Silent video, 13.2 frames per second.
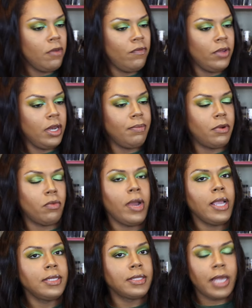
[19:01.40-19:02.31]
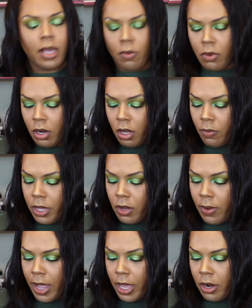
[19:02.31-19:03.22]
gonna fill up the right side? What all we
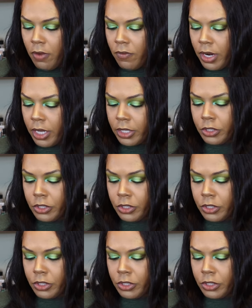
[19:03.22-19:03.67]
gonna add over there?